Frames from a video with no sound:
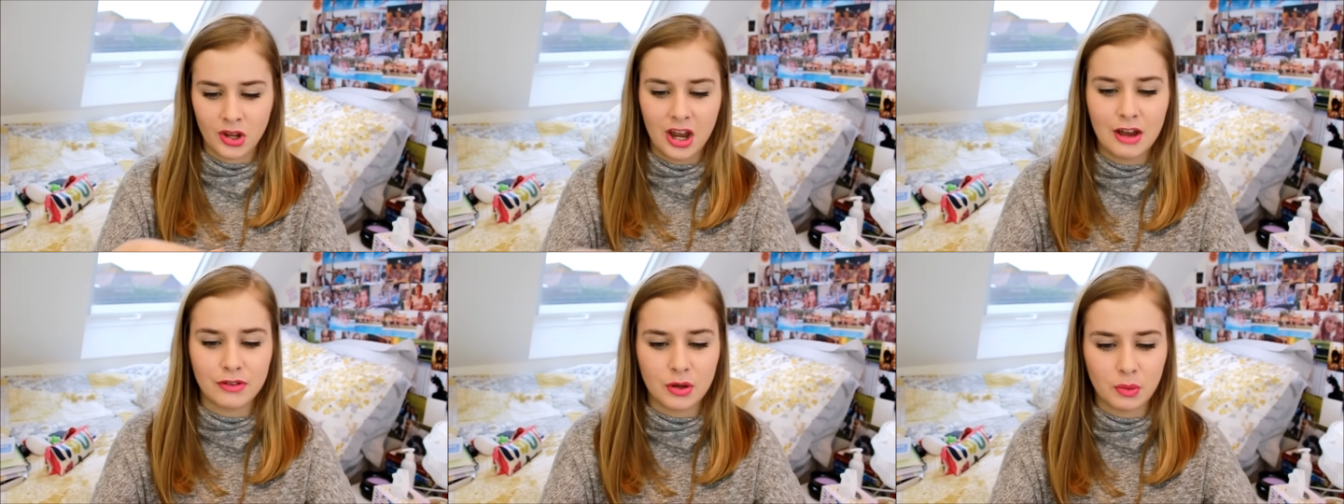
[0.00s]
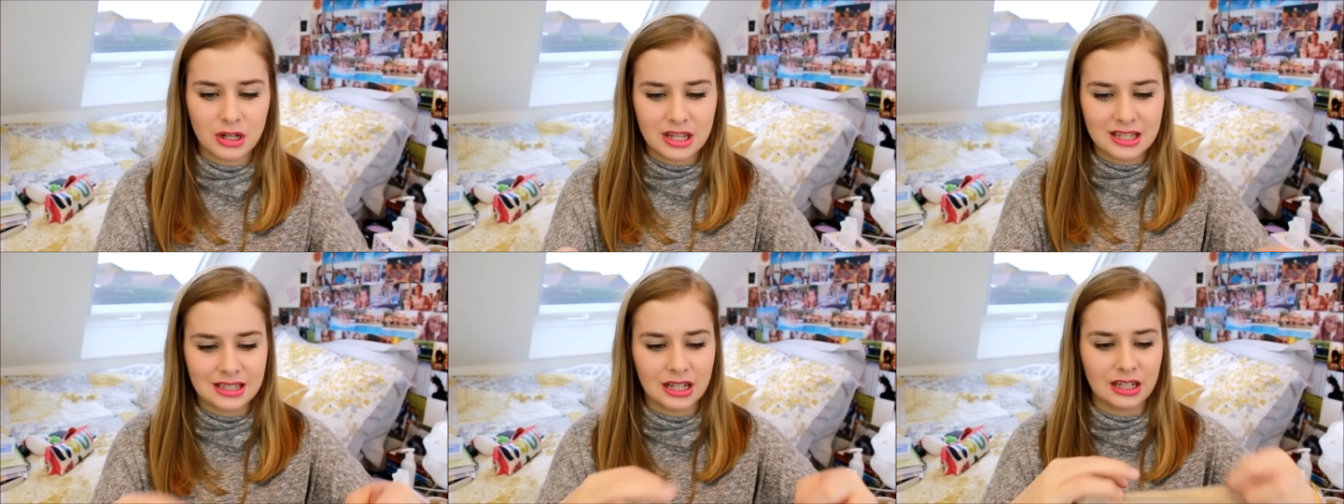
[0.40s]
I have like one
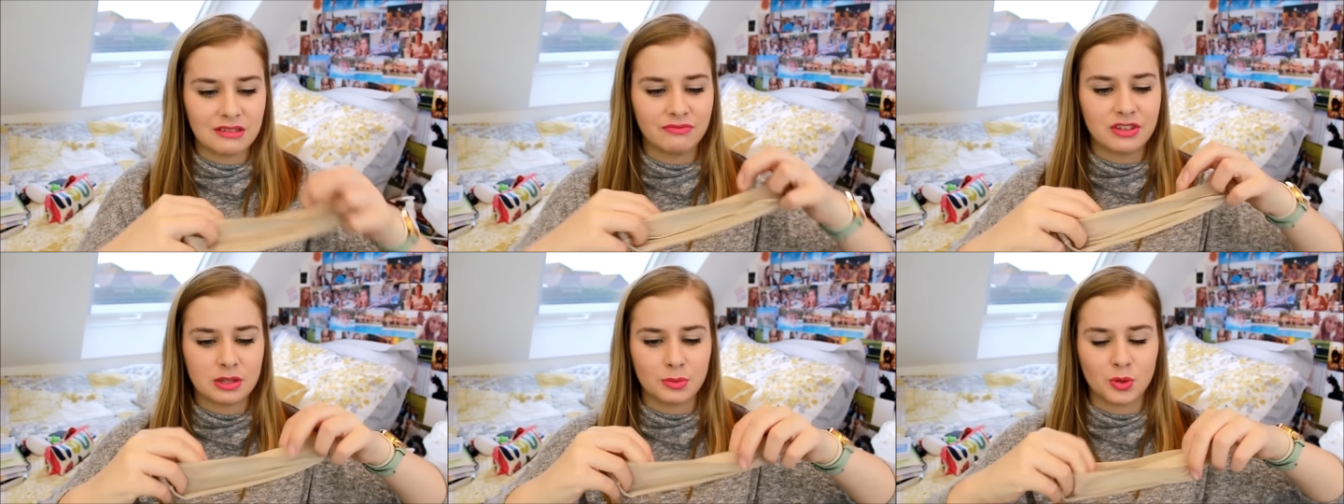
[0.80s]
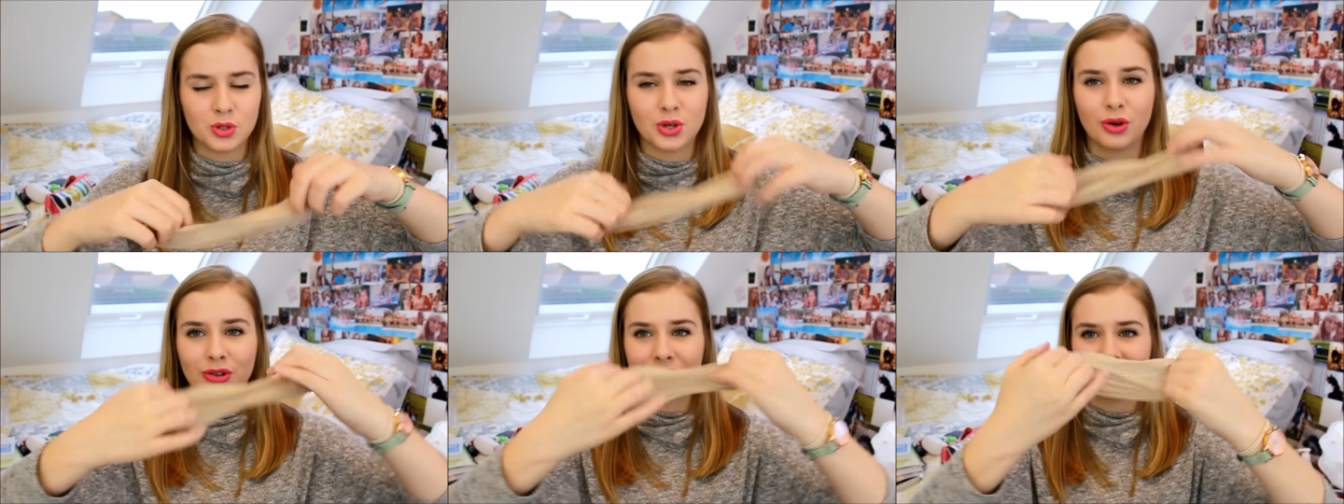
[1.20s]
of these little invisible
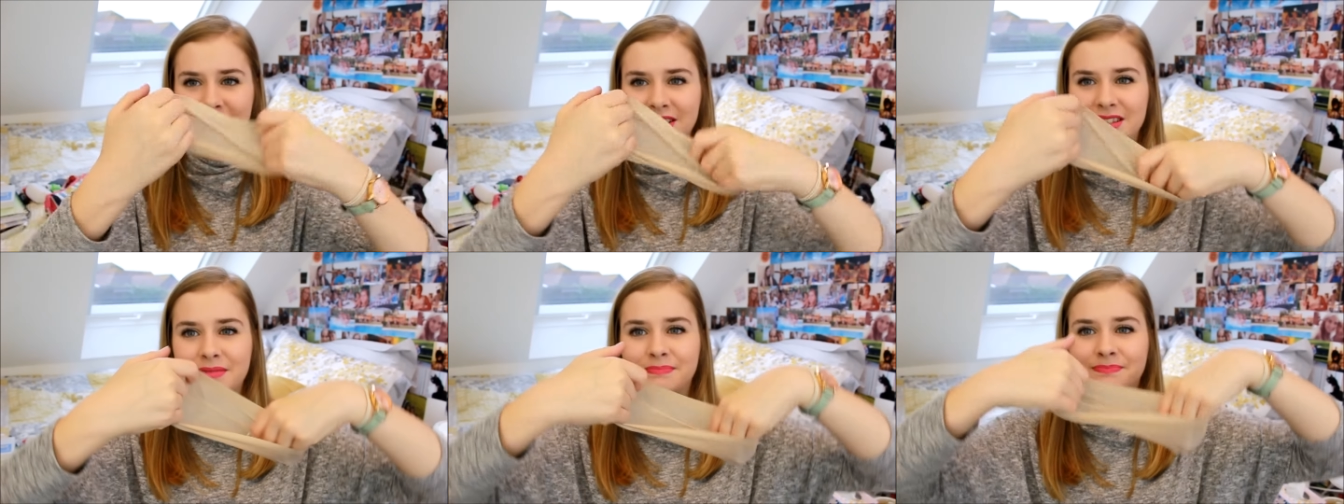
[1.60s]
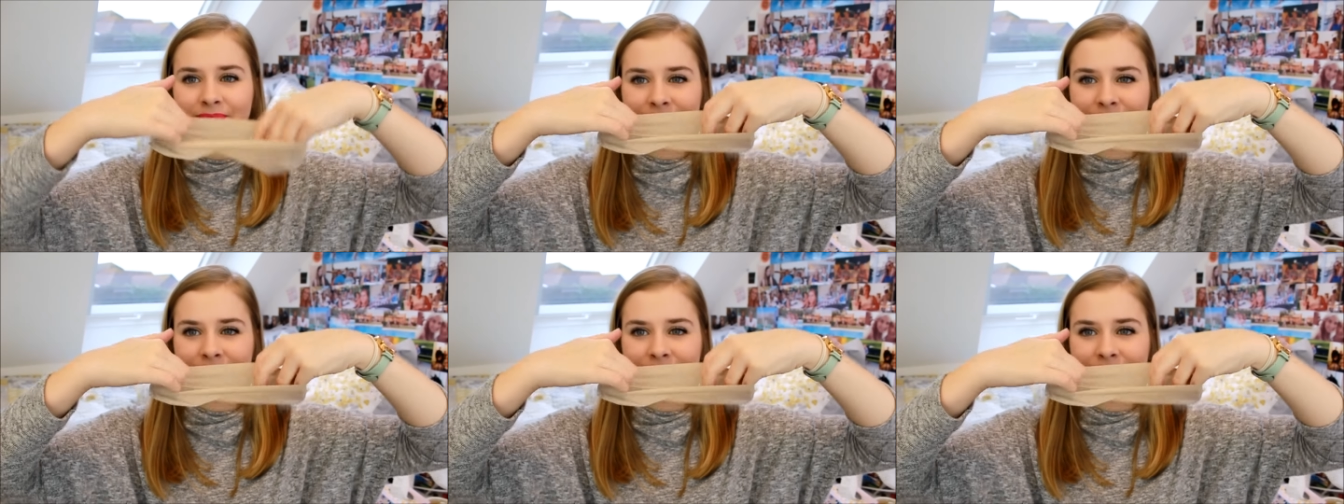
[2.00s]
sock things.